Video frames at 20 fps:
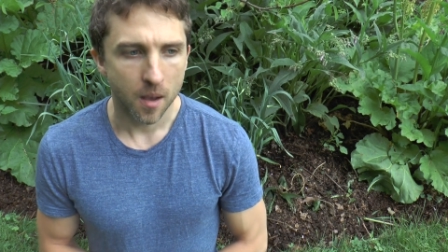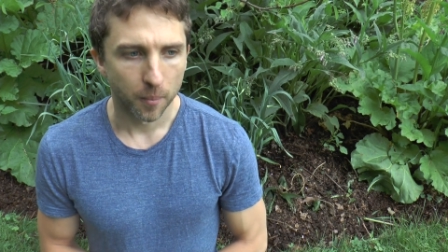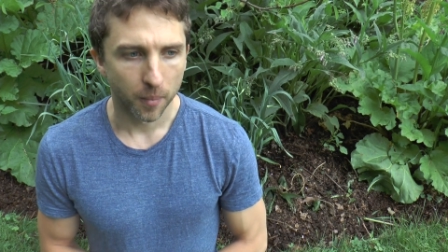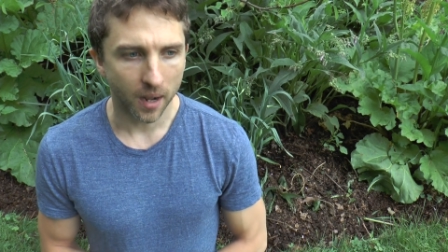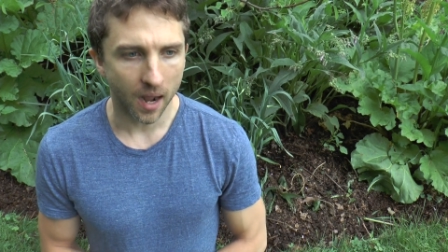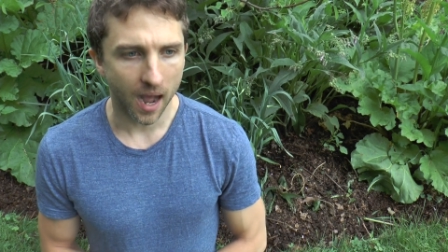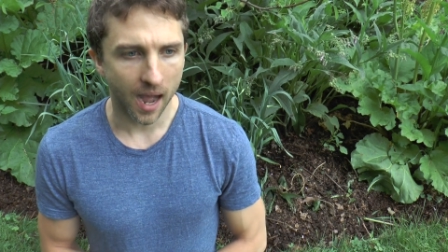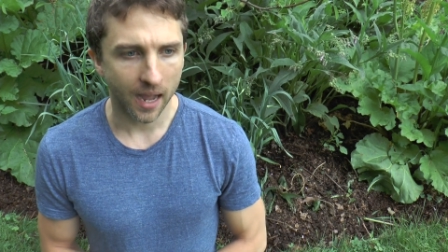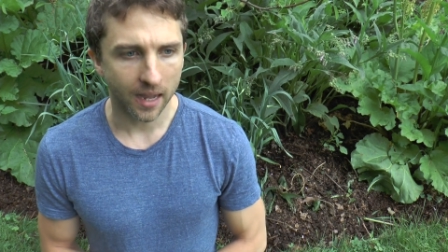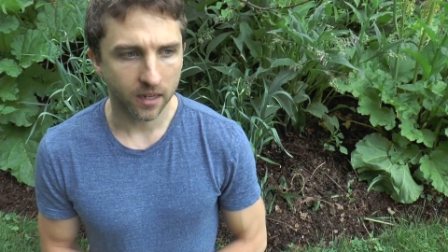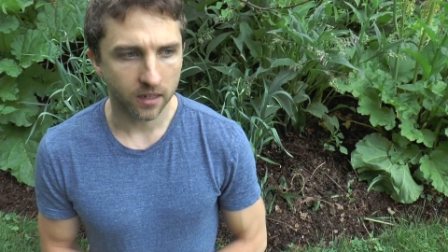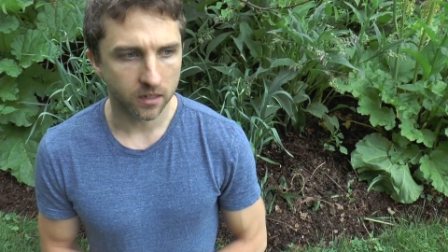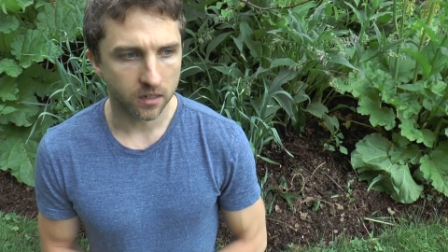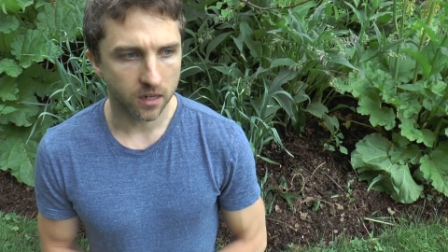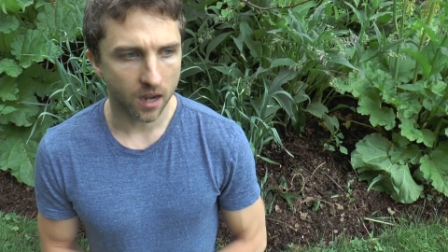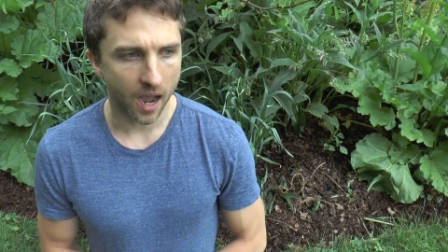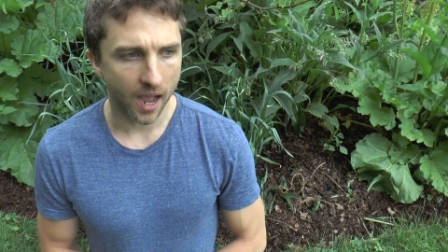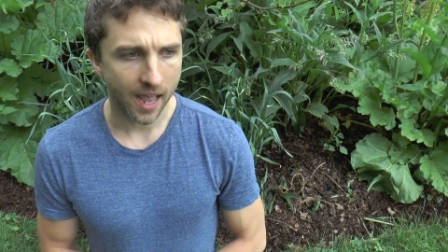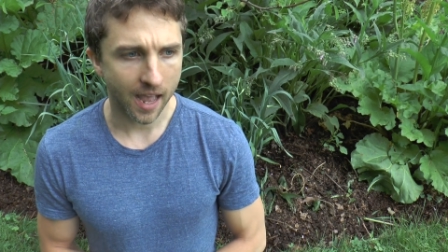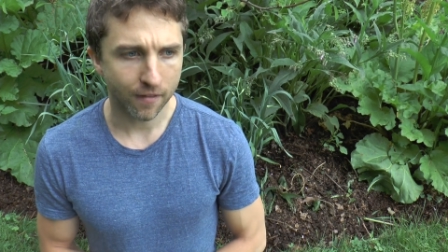But I
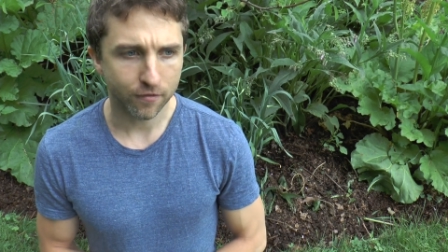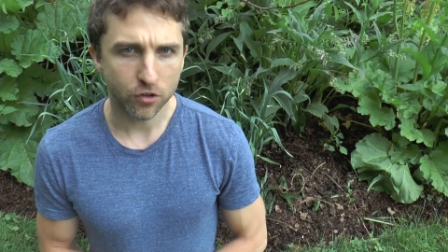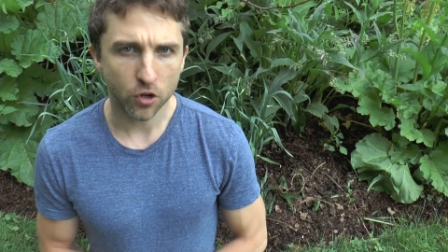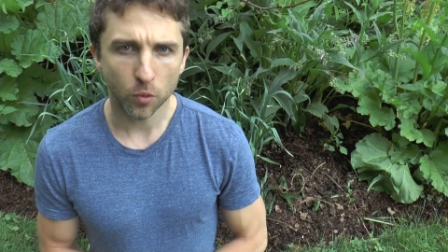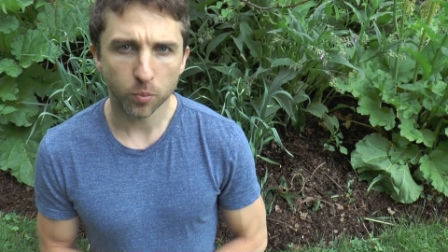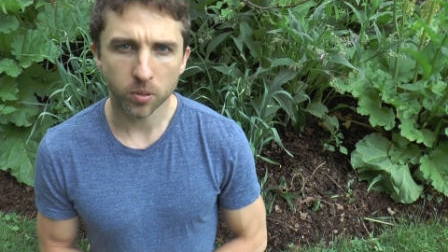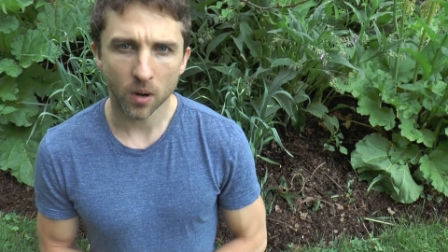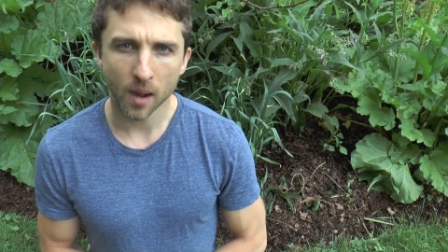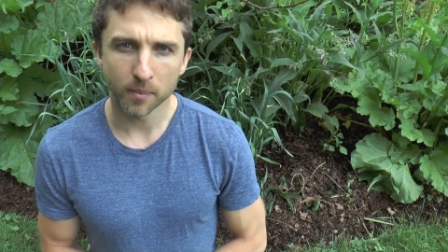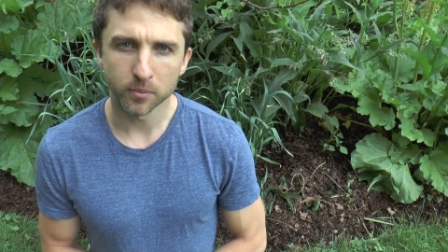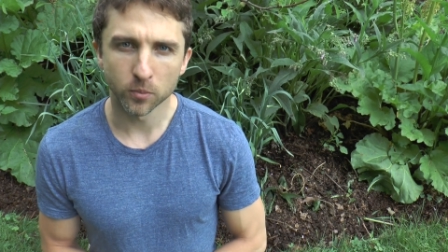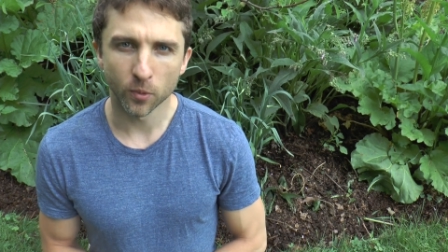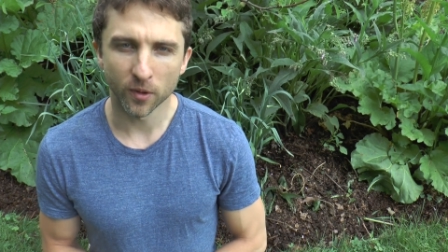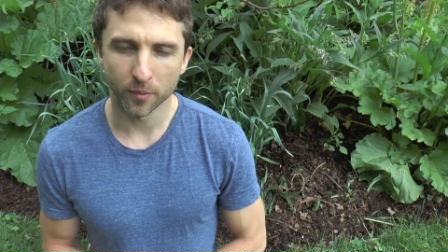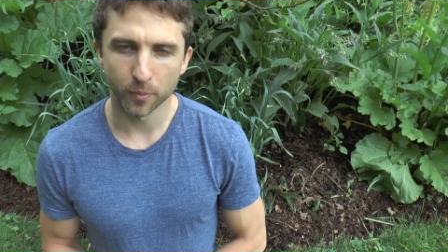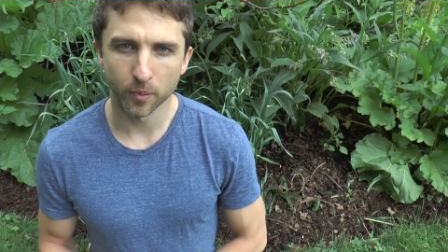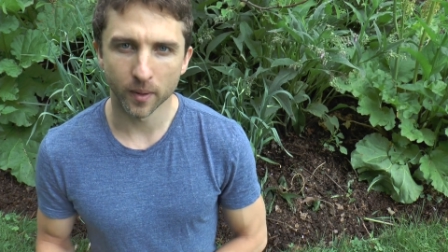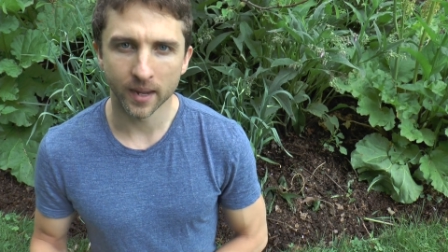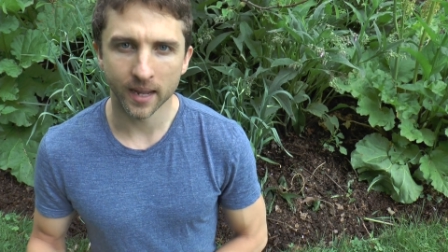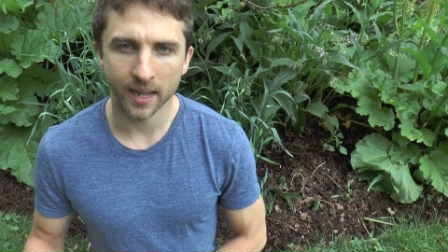have no problem
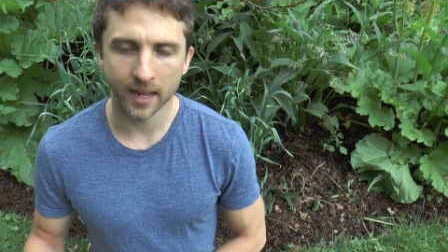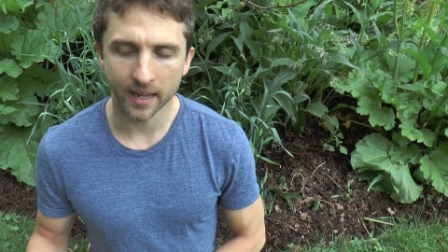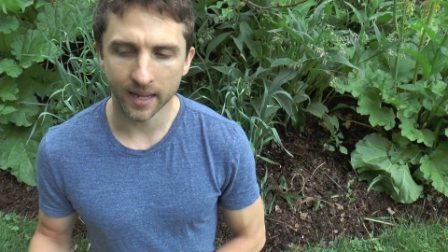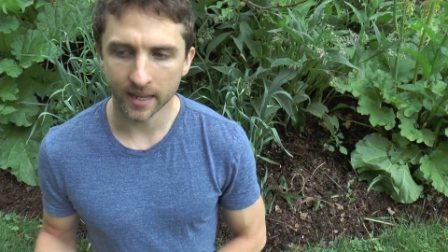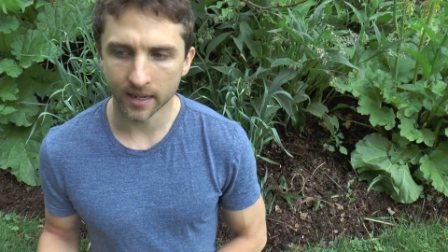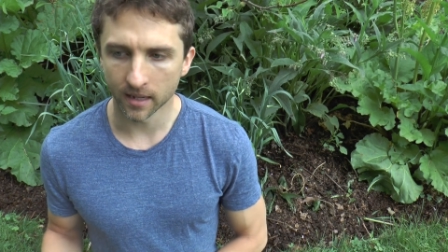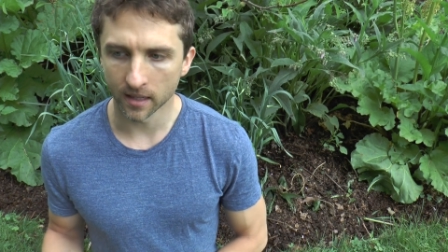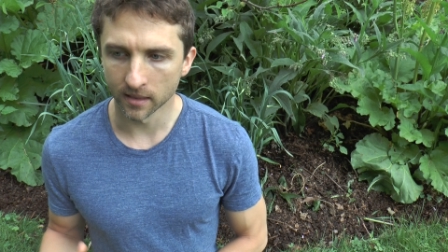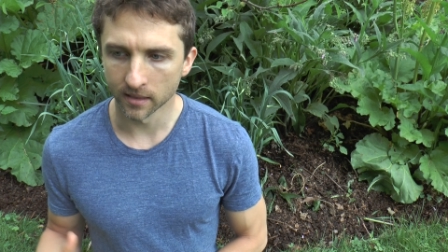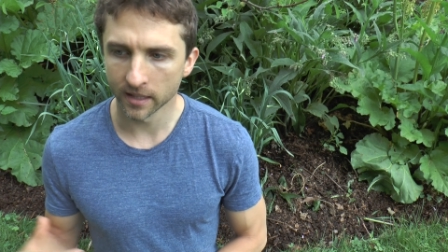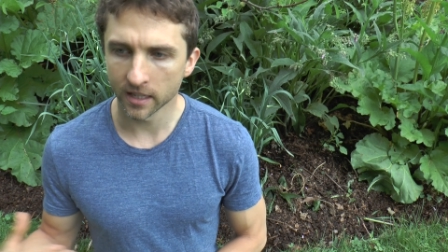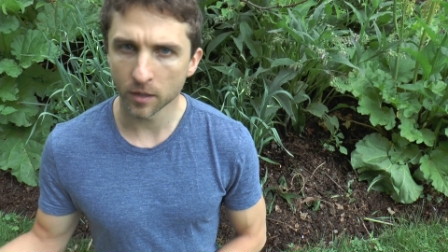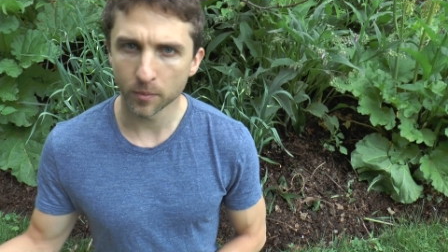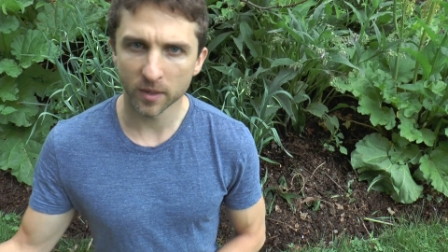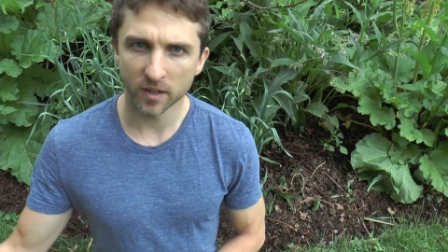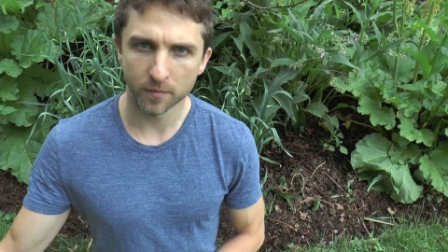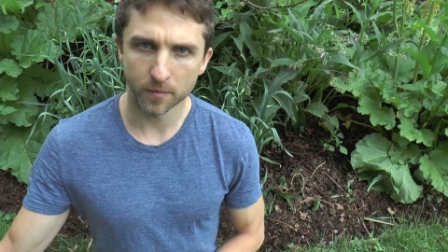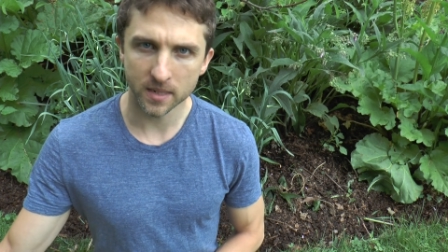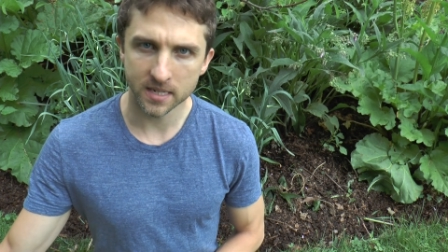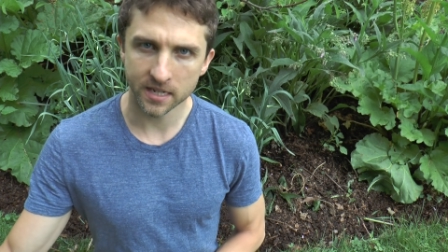with bringing in a little
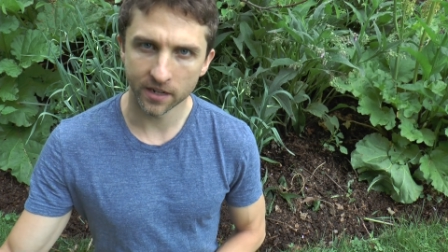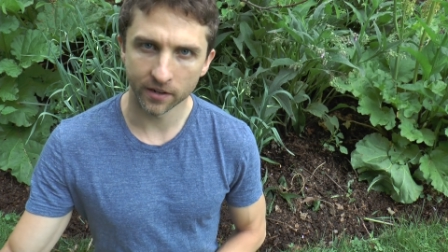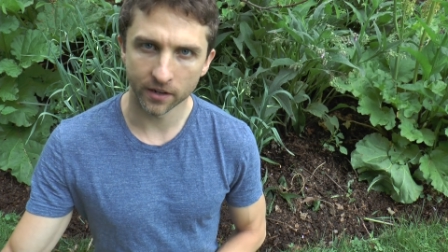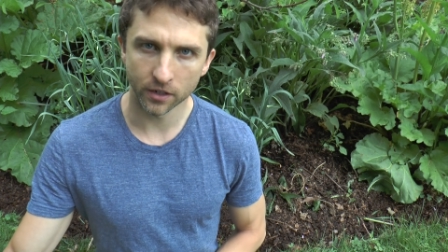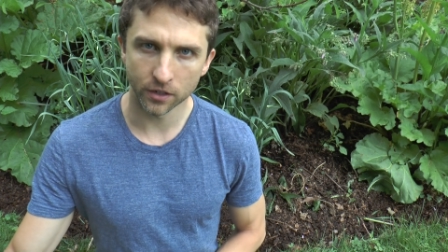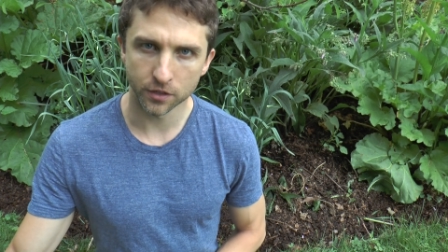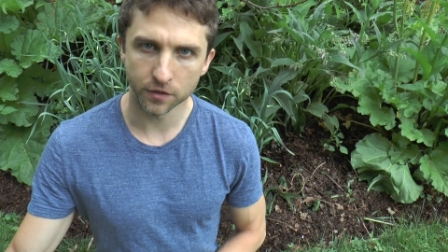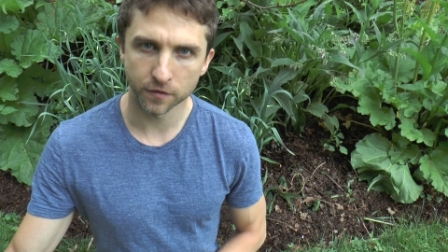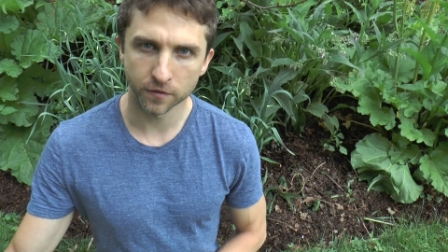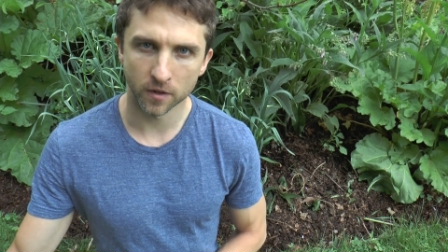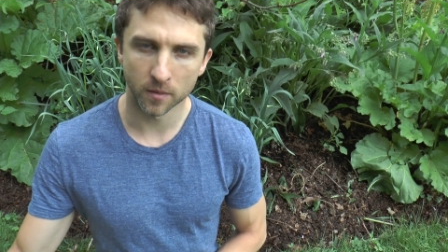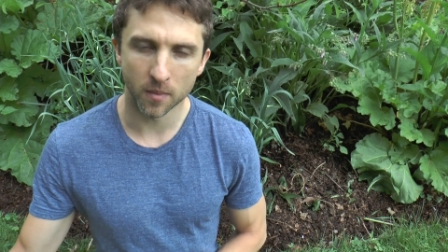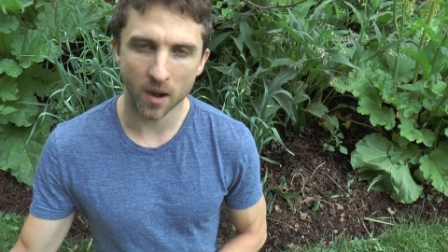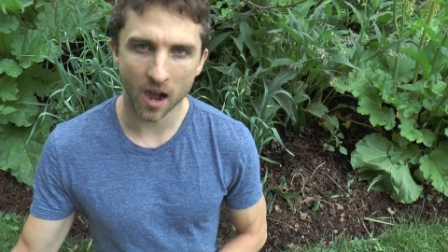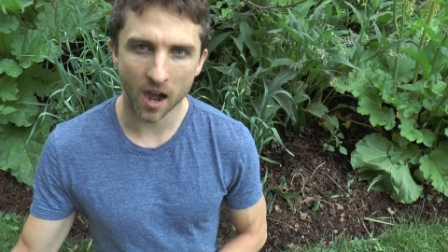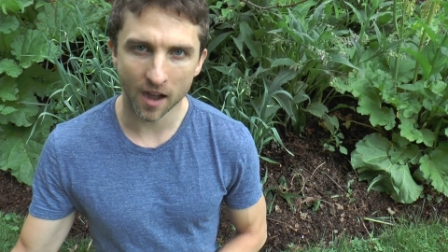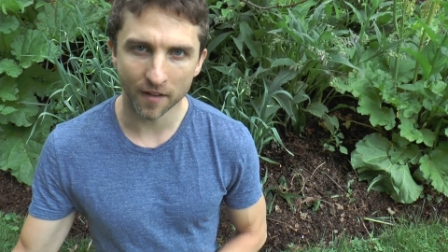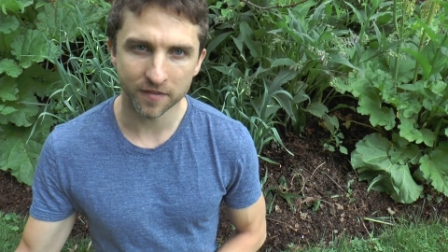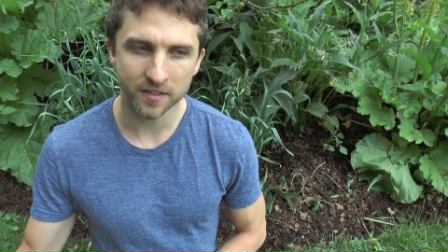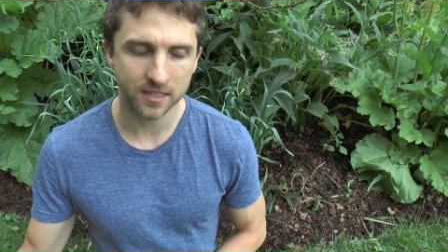bit of materials from
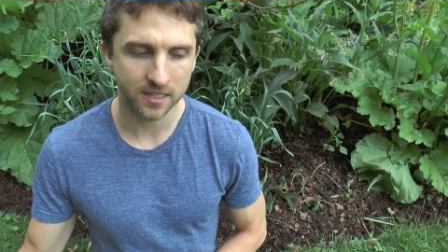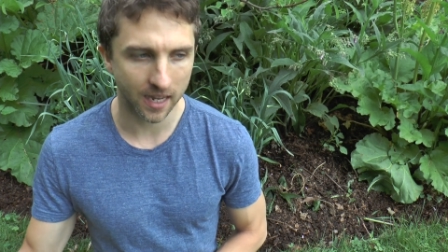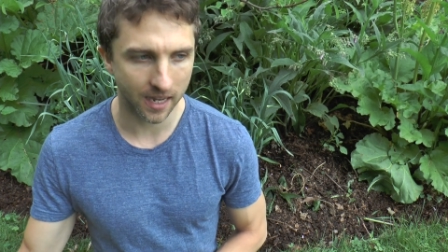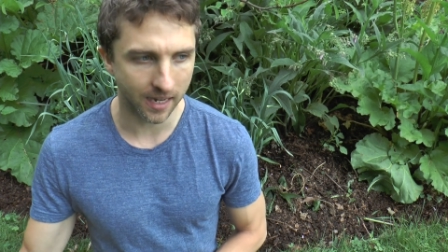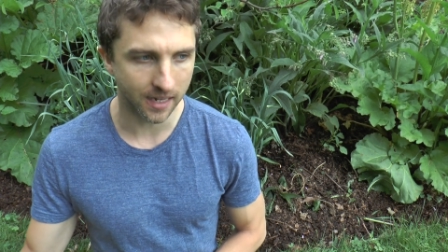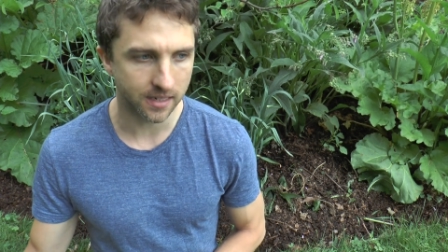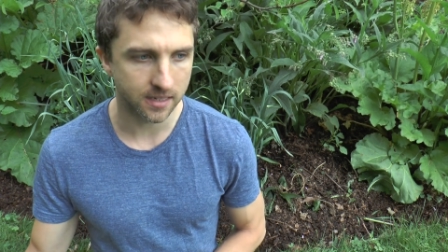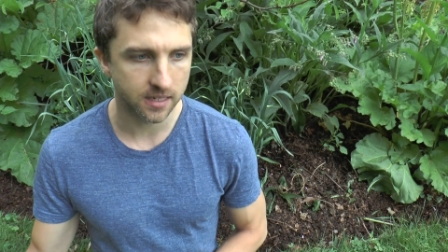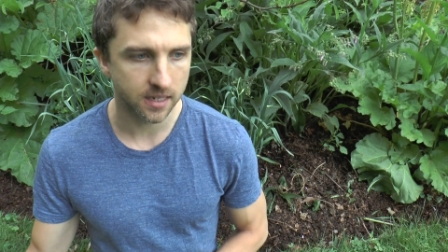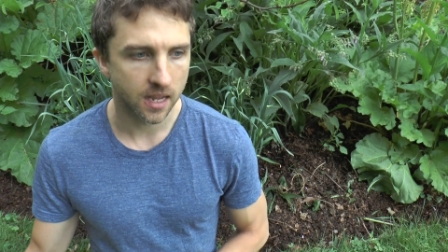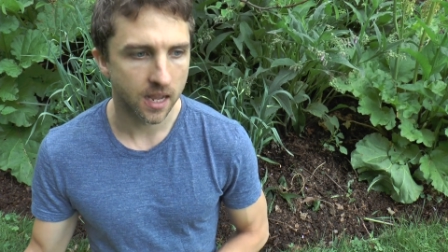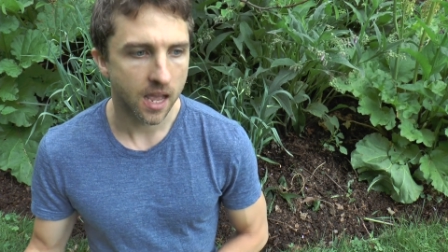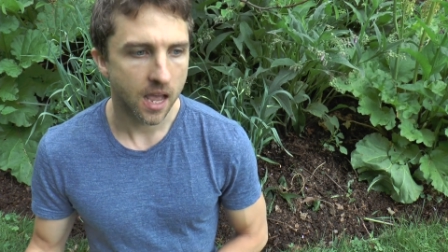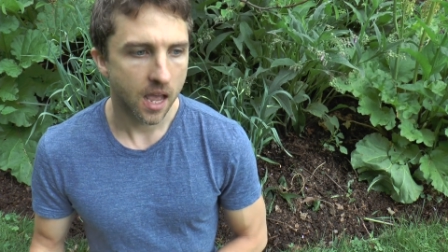off-site,